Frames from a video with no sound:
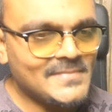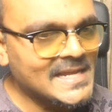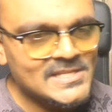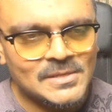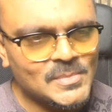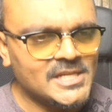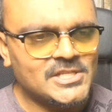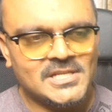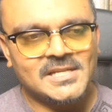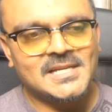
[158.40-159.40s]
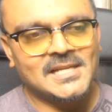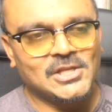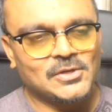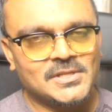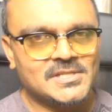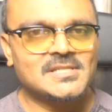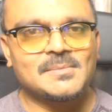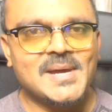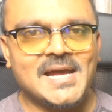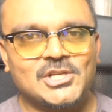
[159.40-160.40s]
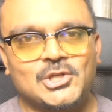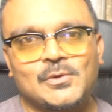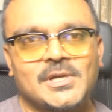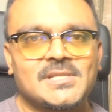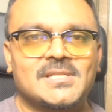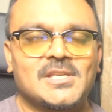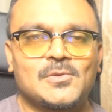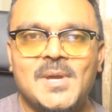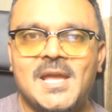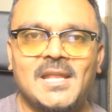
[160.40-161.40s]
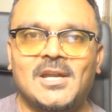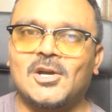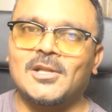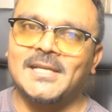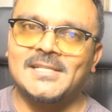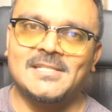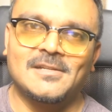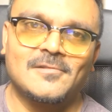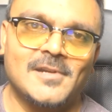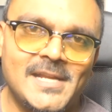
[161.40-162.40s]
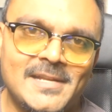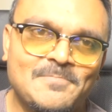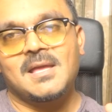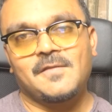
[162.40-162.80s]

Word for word: And somebody telling you this is a bad choice that you made and all that stuff, right?